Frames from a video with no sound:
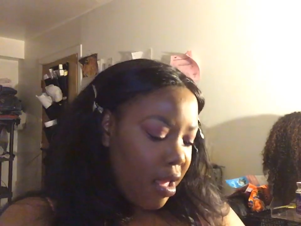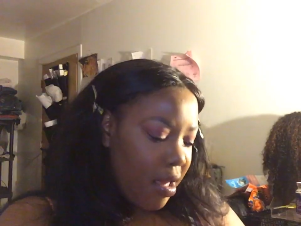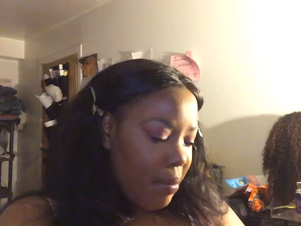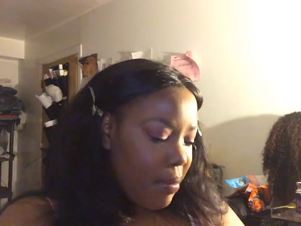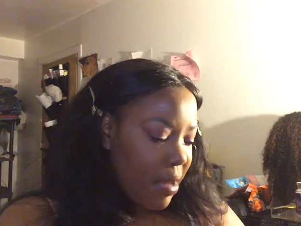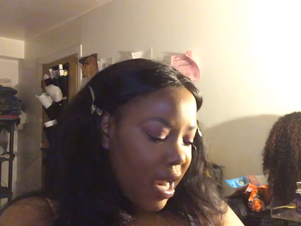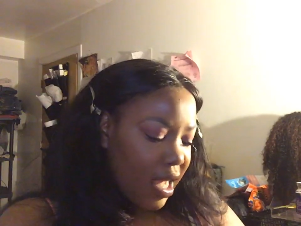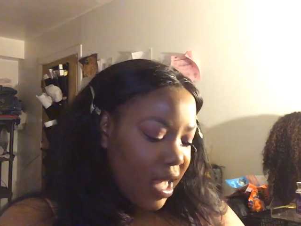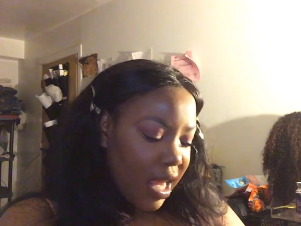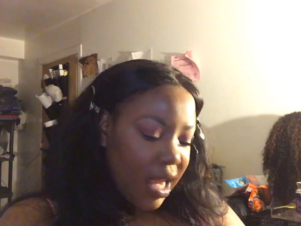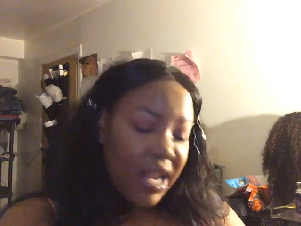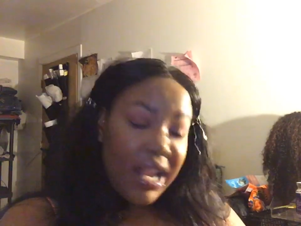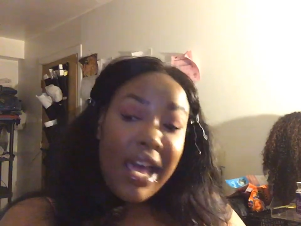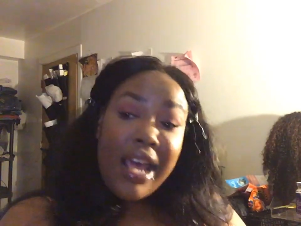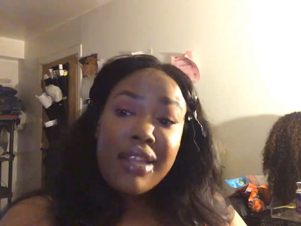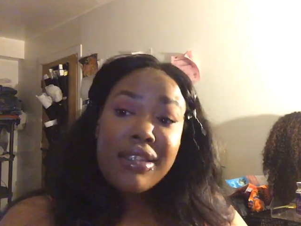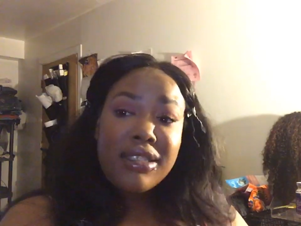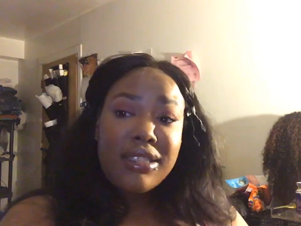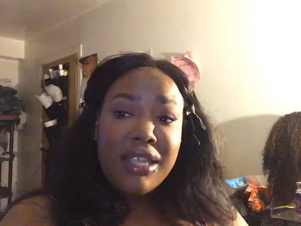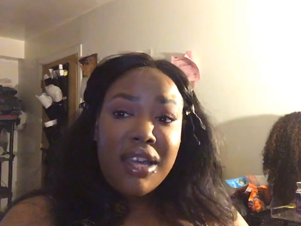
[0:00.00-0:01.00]
But I got a
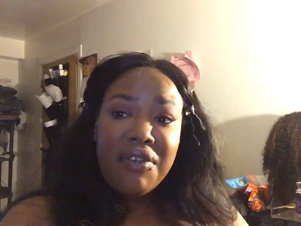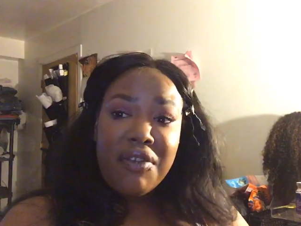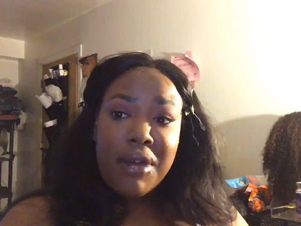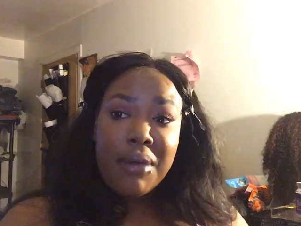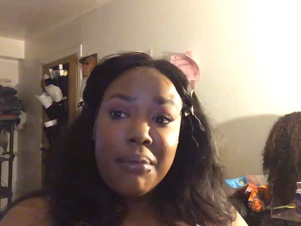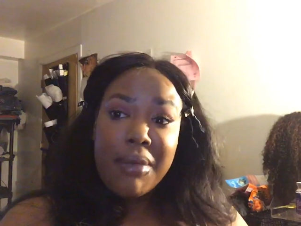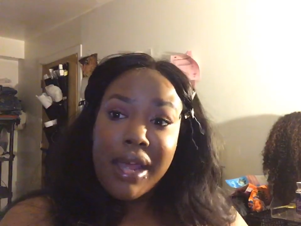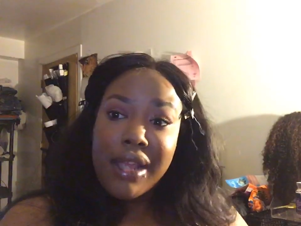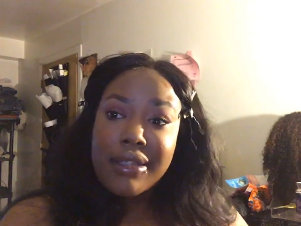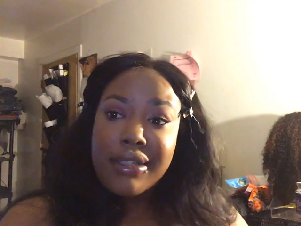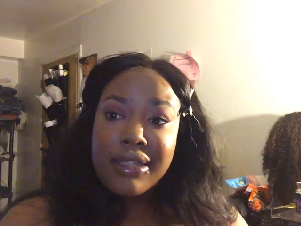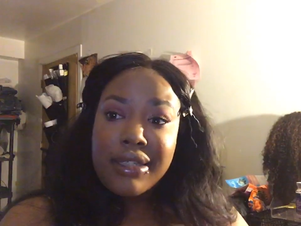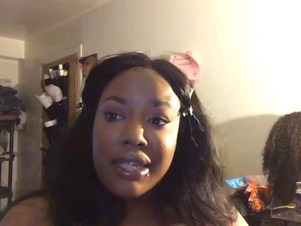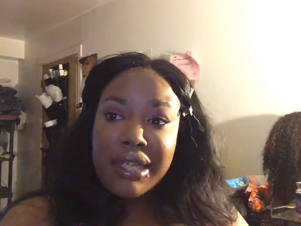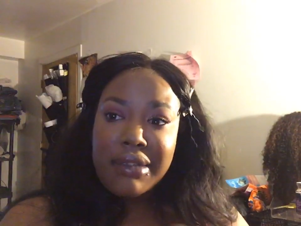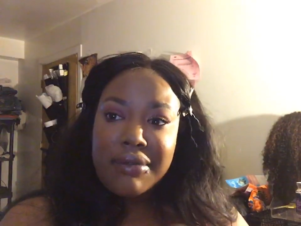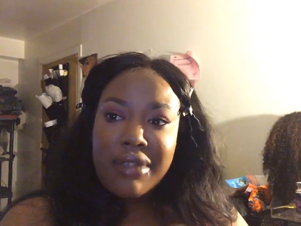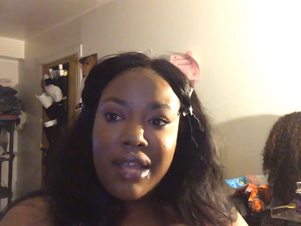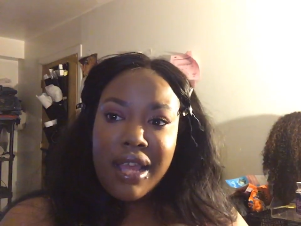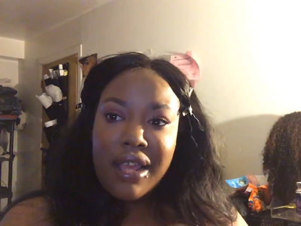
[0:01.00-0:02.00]
lot of stuff up my
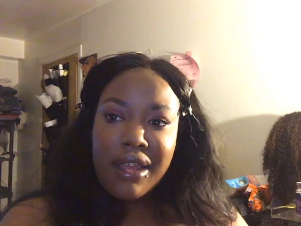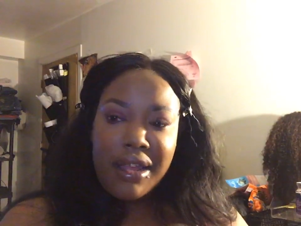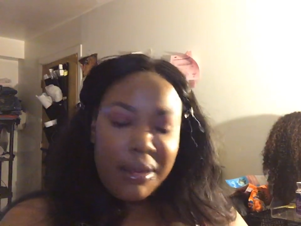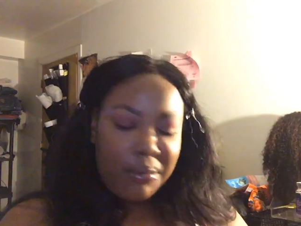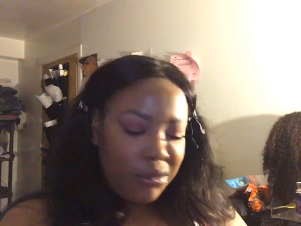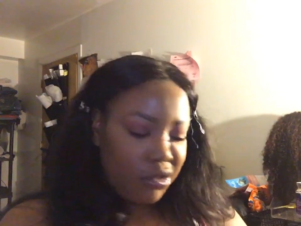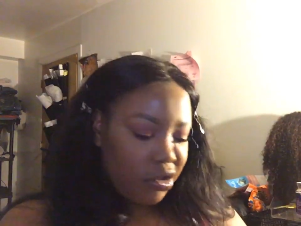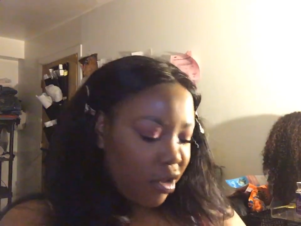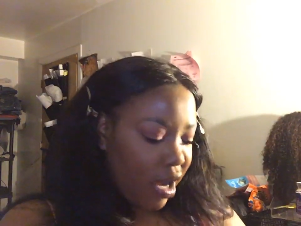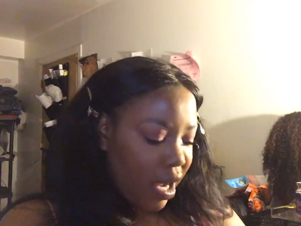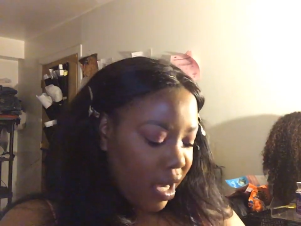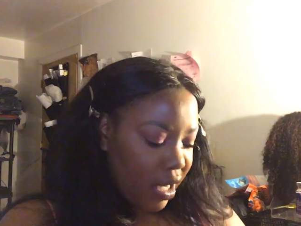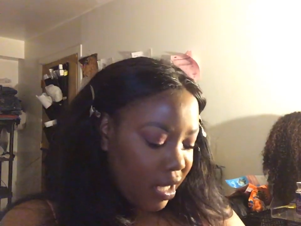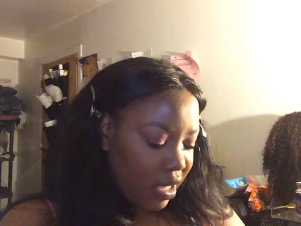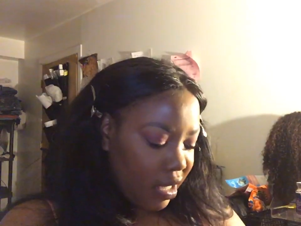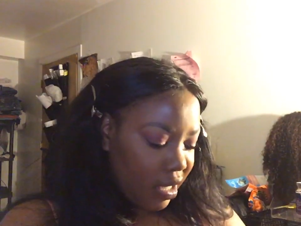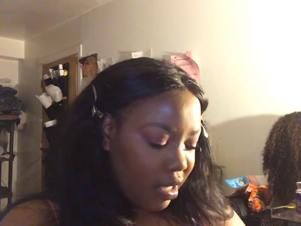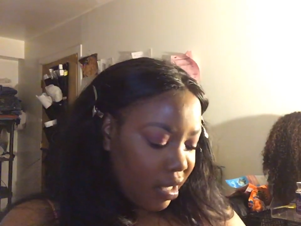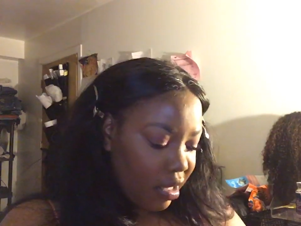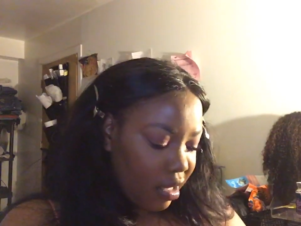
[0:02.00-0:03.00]
sleeve that I'm trying to
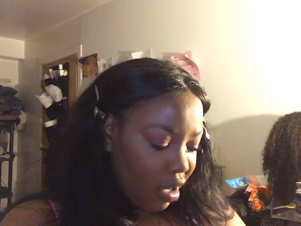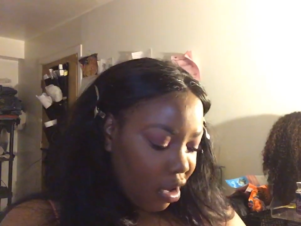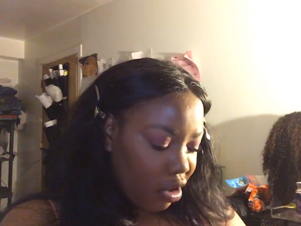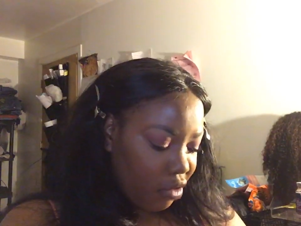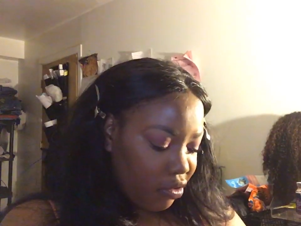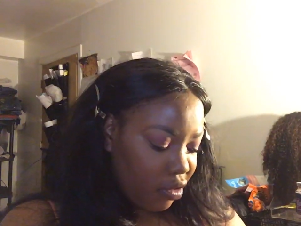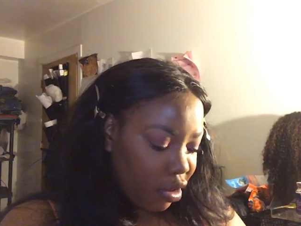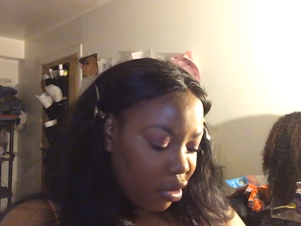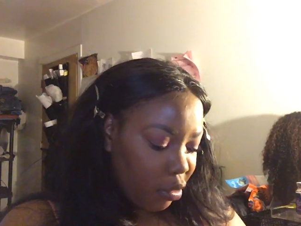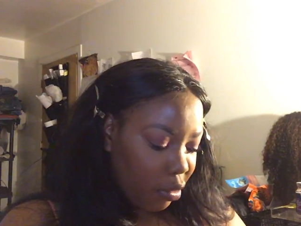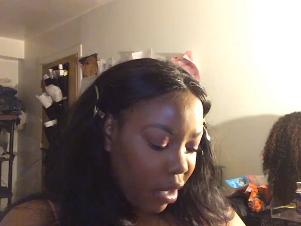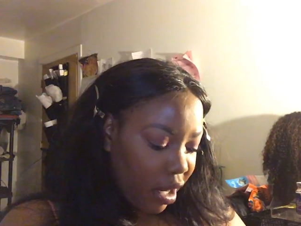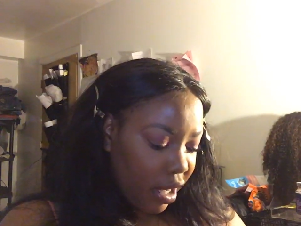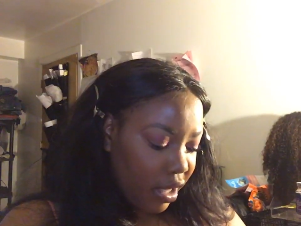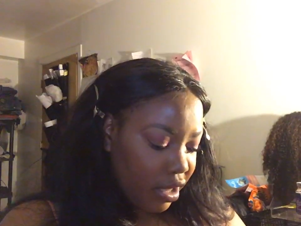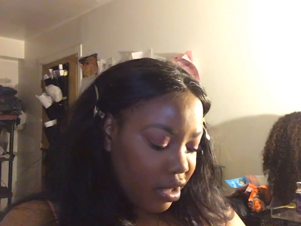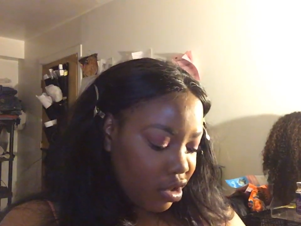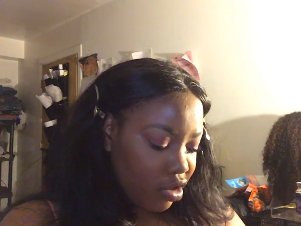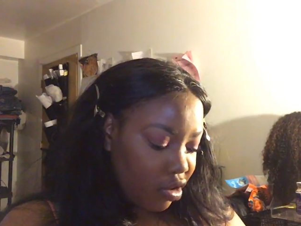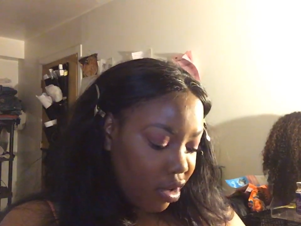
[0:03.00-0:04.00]
get off the
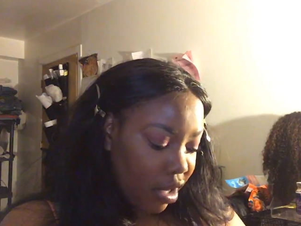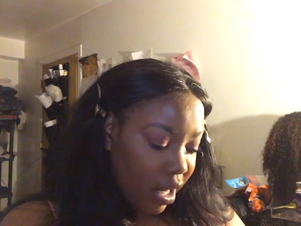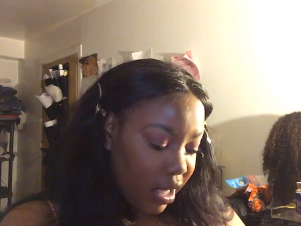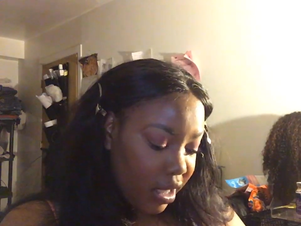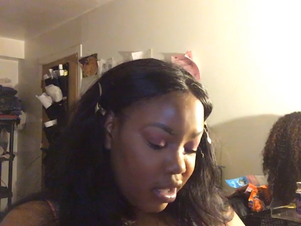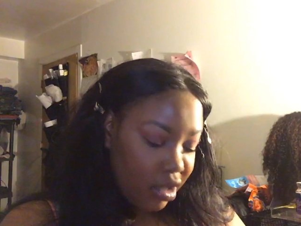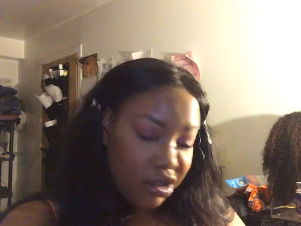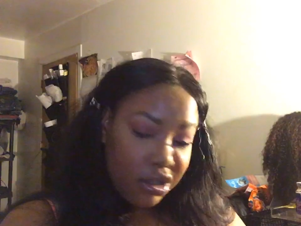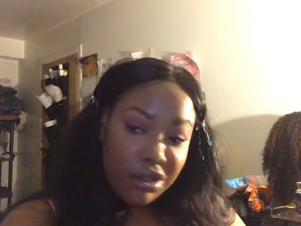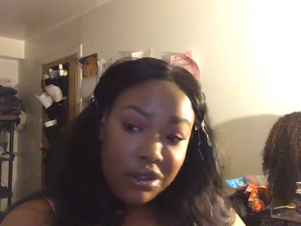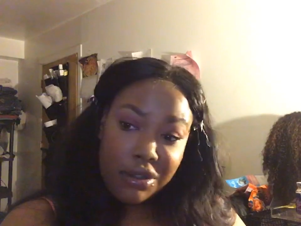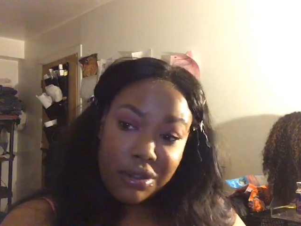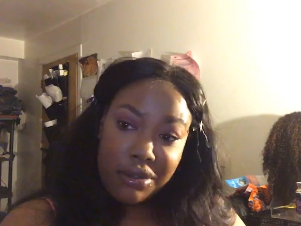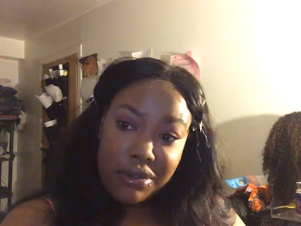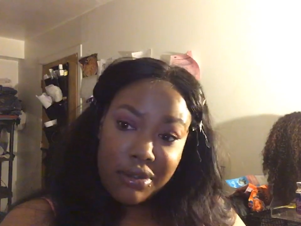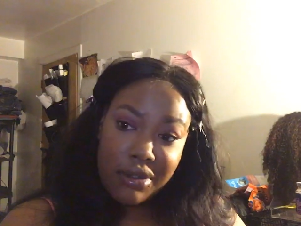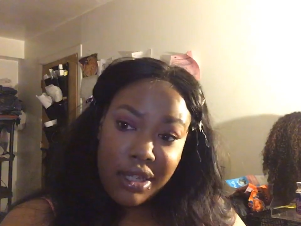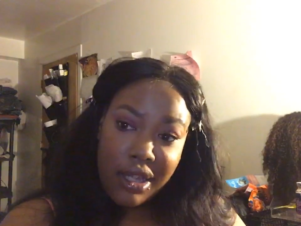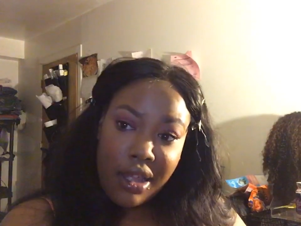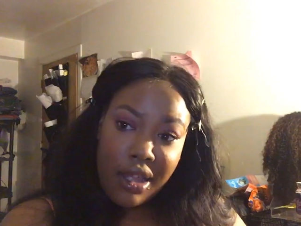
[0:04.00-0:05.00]
ground and trying to do.